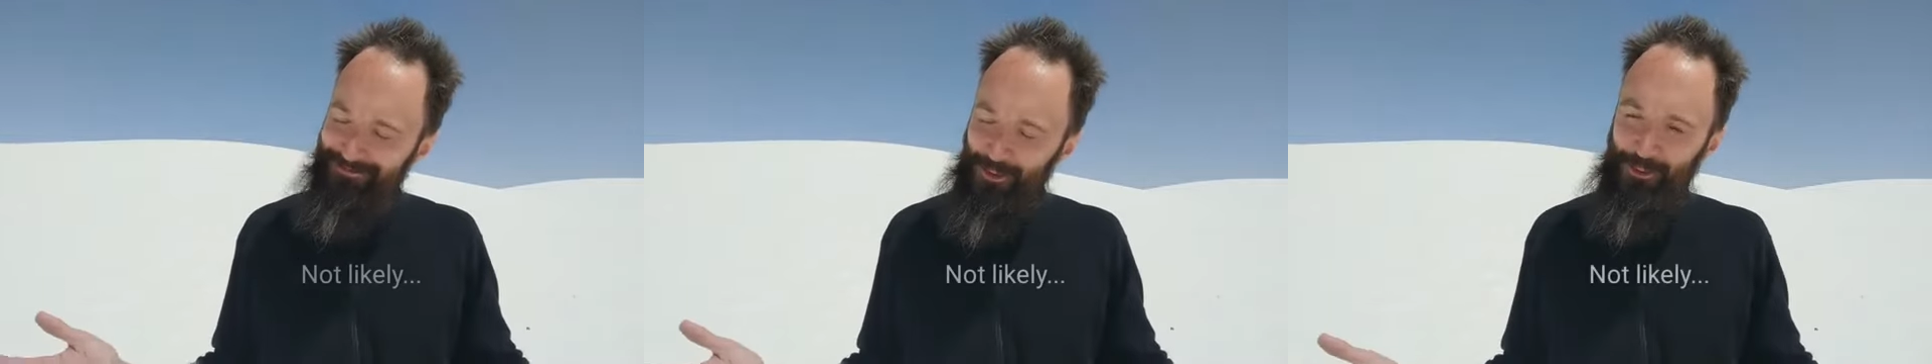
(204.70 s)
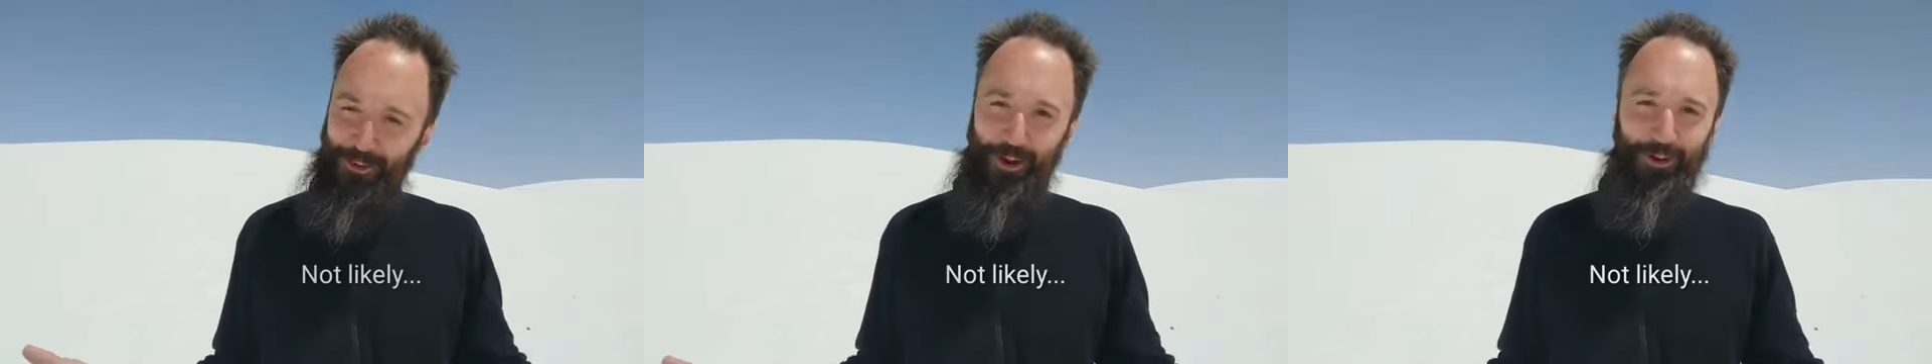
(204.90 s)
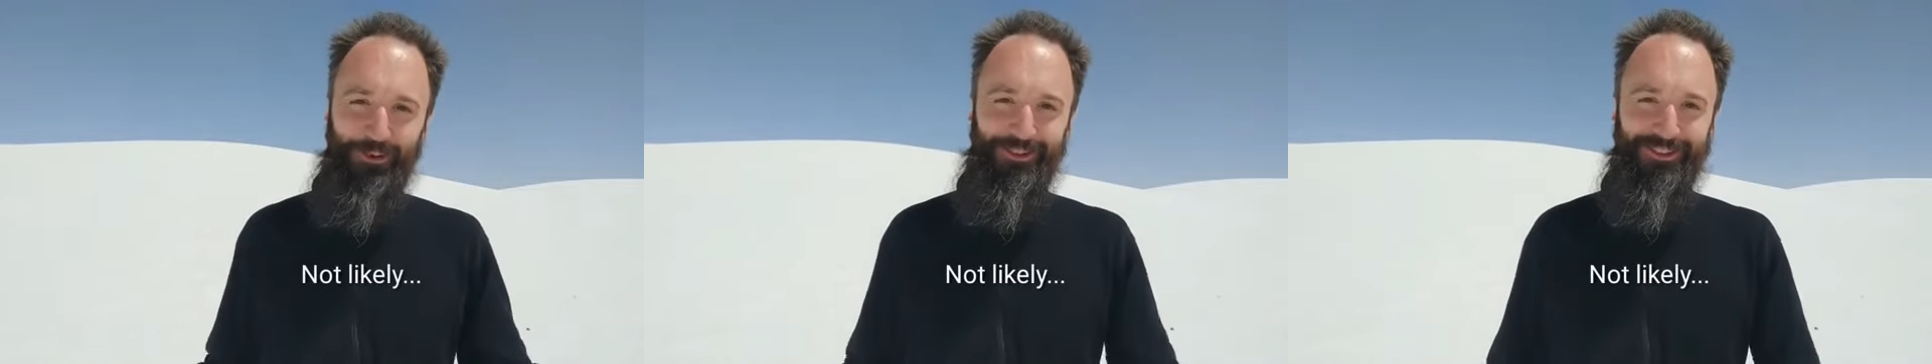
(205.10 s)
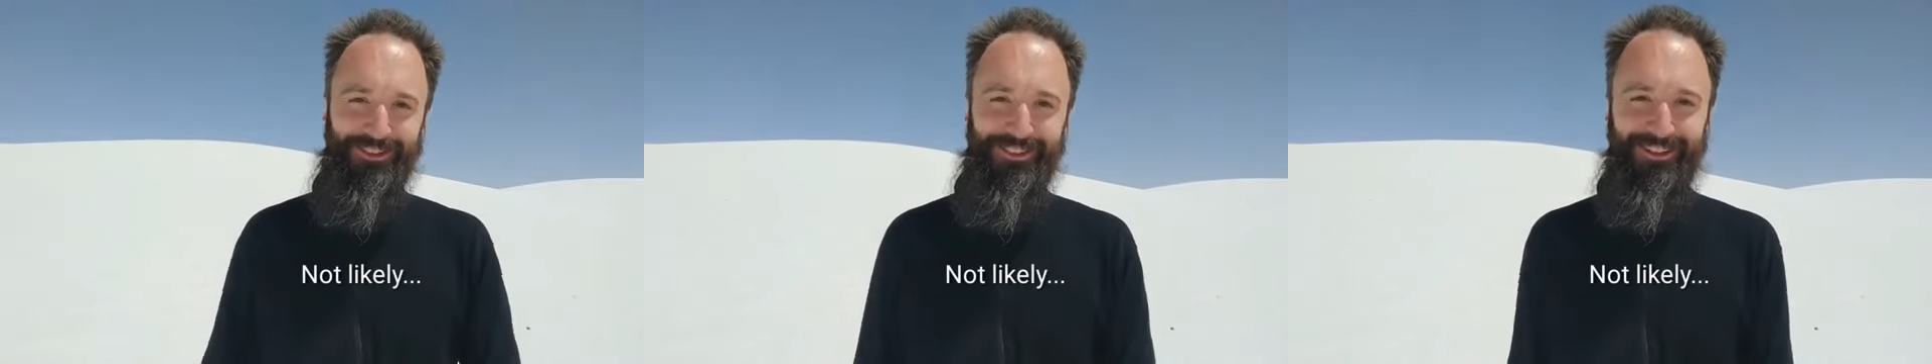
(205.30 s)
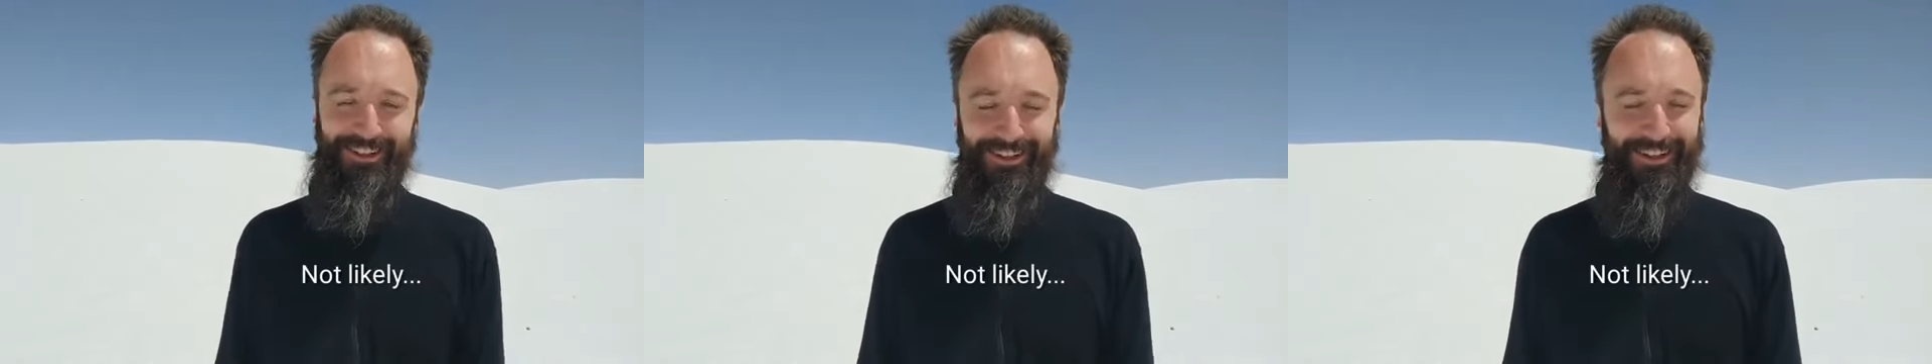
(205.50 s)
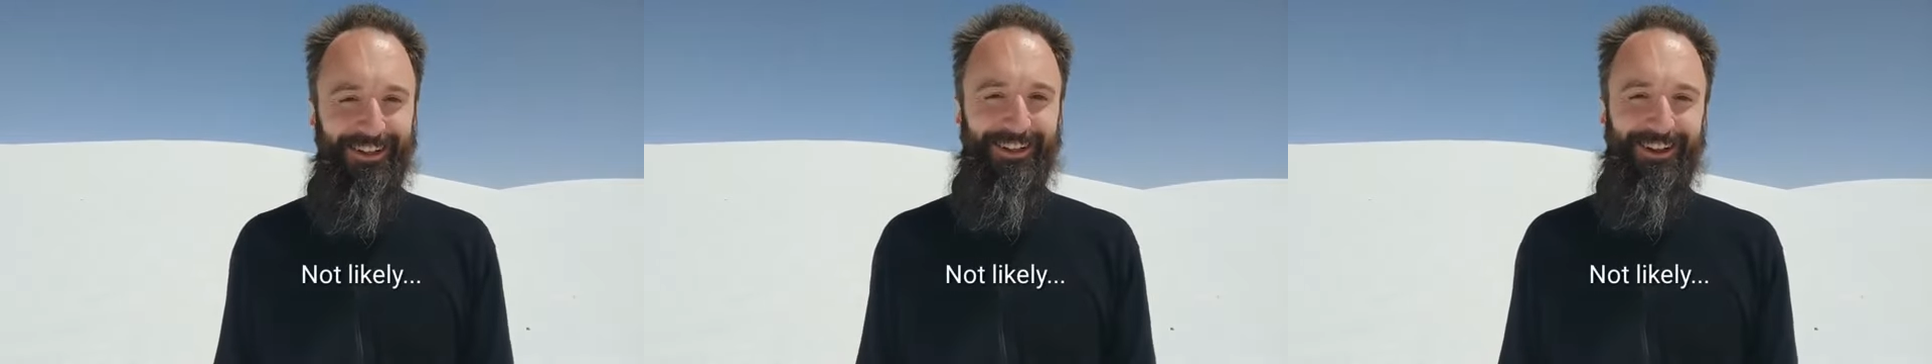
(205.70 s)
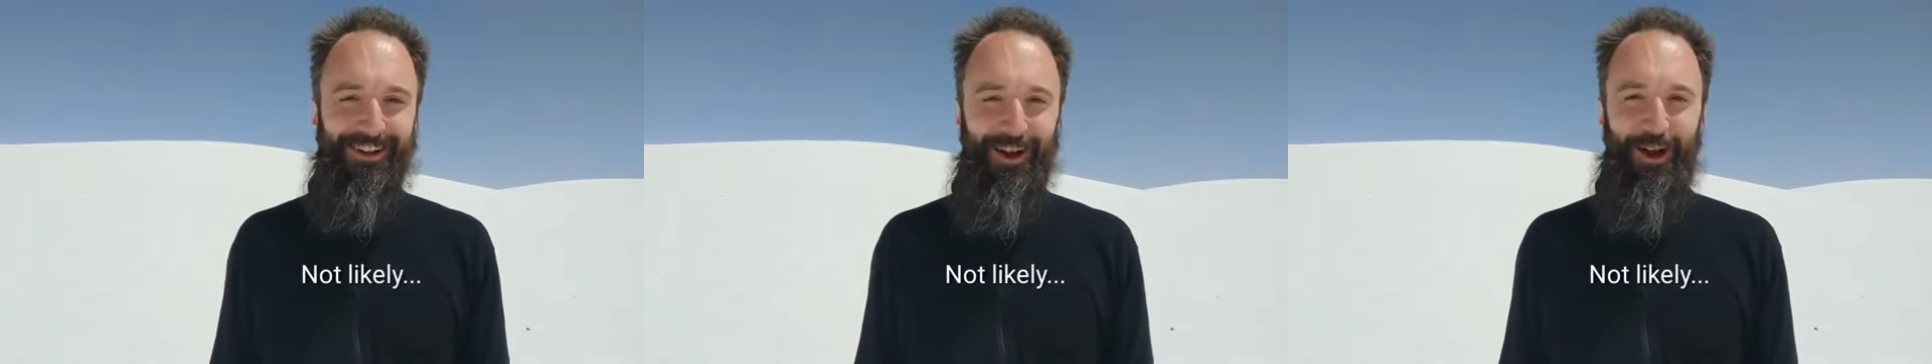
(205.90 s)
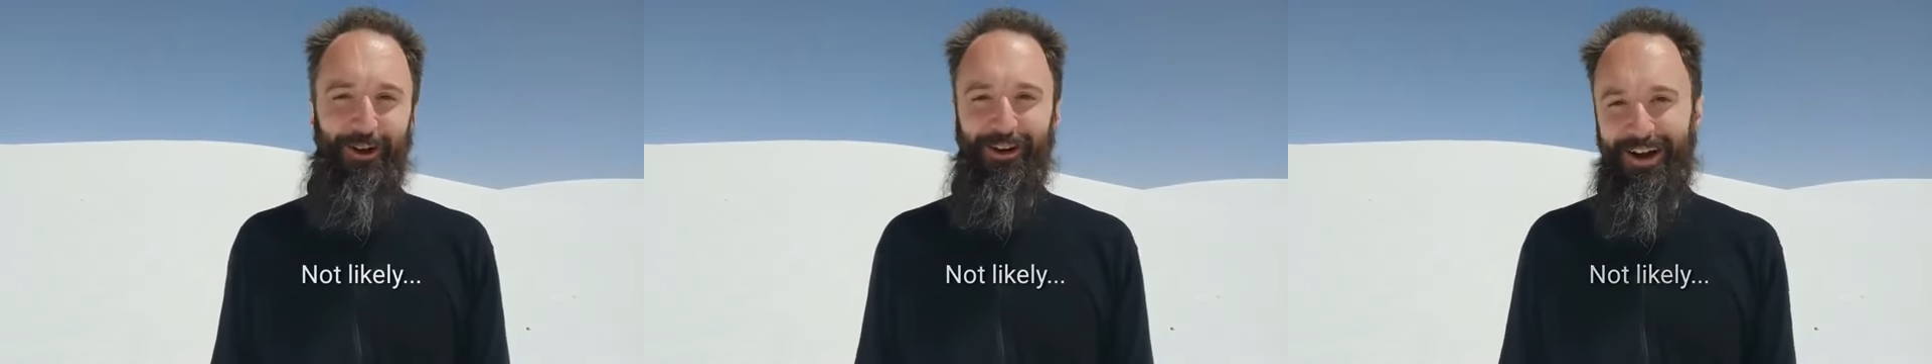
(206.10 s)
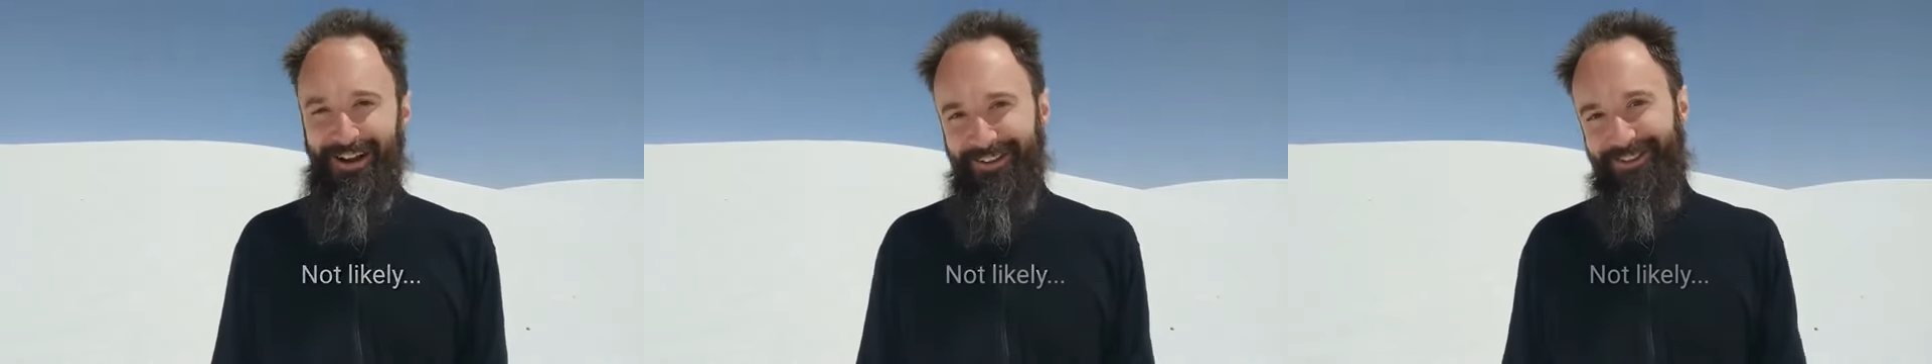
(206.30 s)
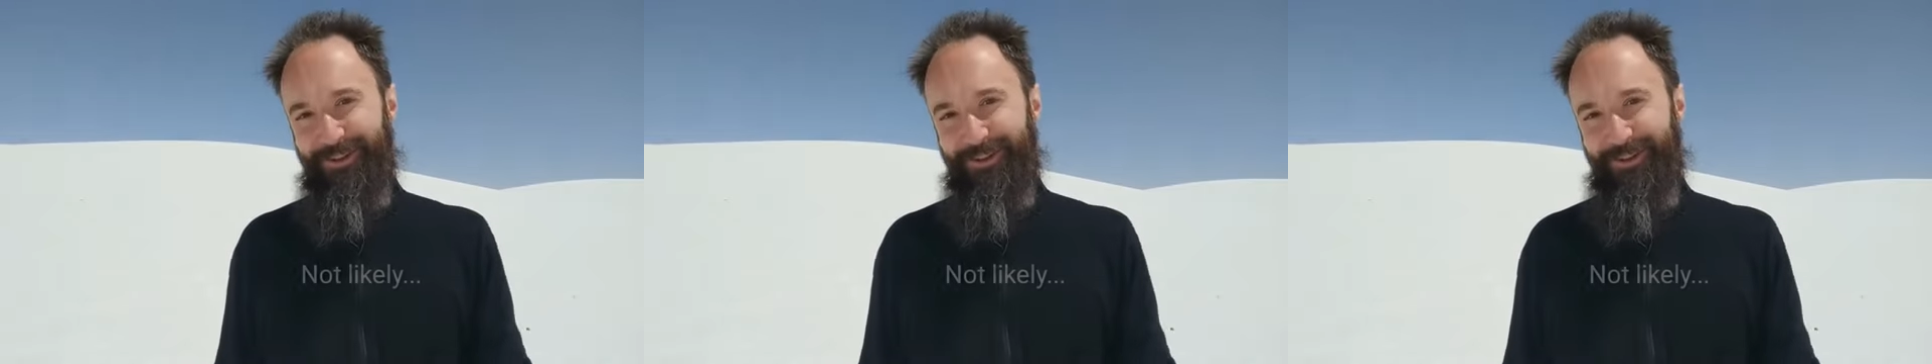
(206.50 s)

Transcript: Who knows? Alright,